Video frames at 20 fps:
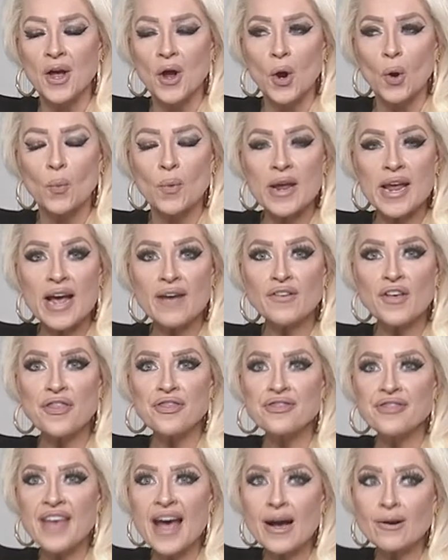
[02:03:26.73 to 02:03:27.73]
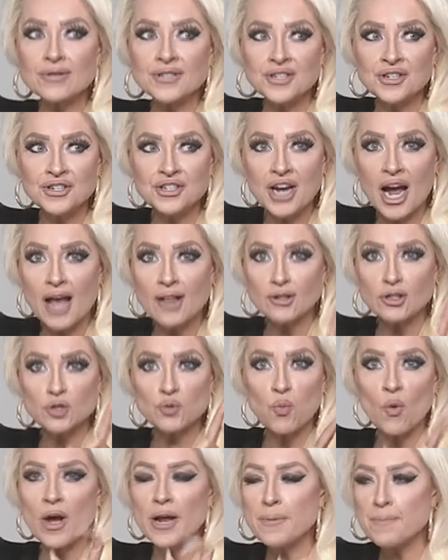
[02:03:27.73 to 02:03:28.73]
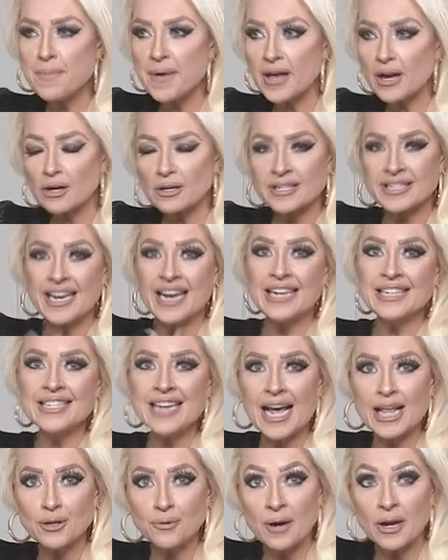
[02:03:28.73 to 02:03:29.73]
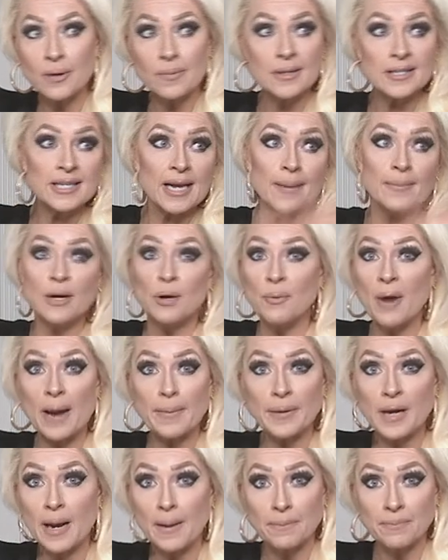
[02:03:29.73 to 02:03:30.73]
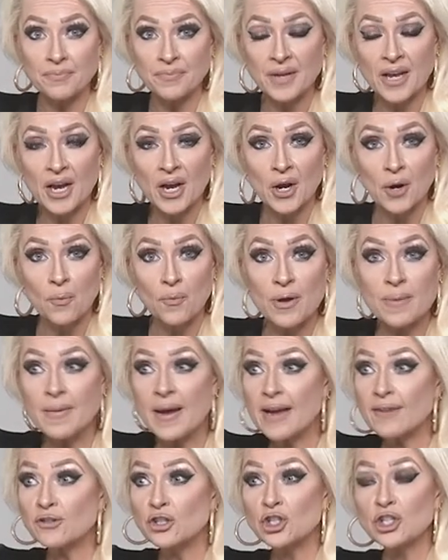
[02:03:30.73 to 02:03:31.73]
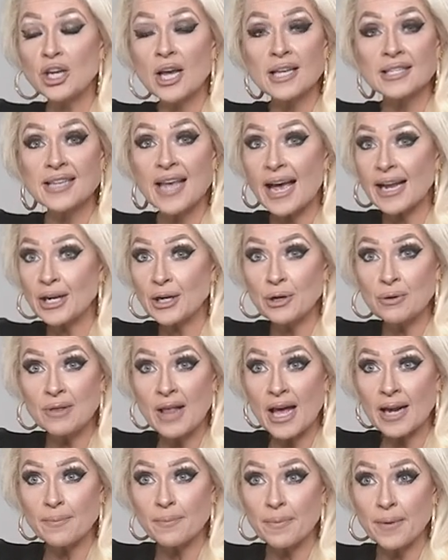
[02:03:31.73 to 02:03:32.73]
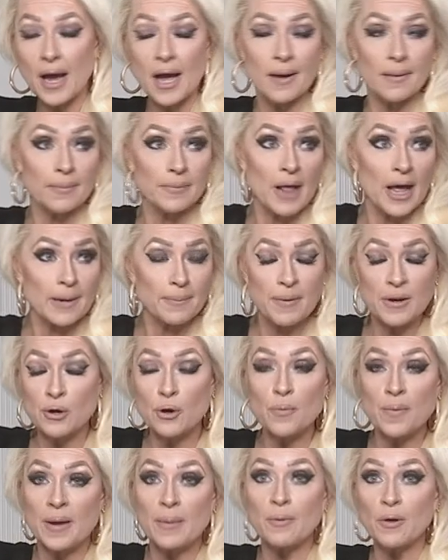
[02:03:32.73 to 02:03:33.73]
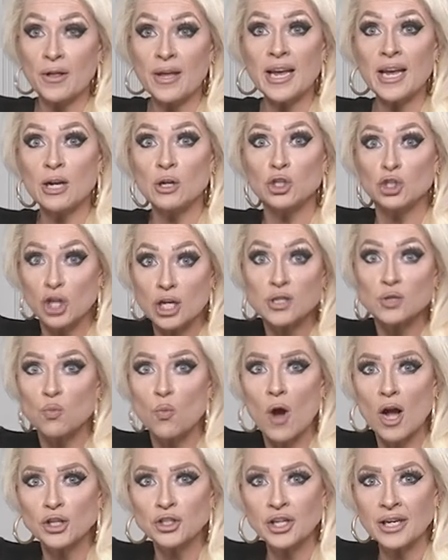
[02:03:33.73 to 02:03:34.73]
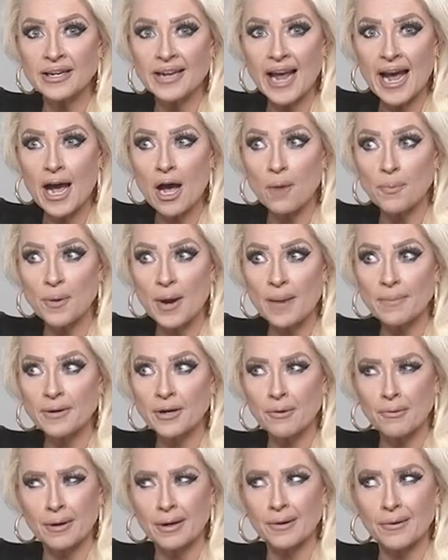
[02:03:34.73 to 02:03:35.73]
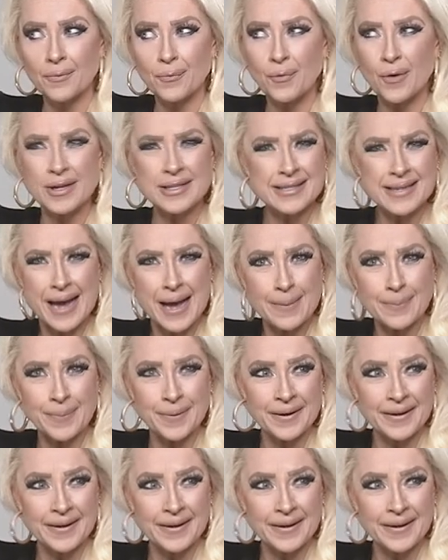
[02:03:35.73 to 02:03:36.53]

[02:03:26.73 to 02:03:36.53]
We have a thousand dollars, one bidder, ten dollar increments, and I'm going to wrap it up. We may have just got a new lot of uh, a lot of new people in just watching now, probably going, what's up?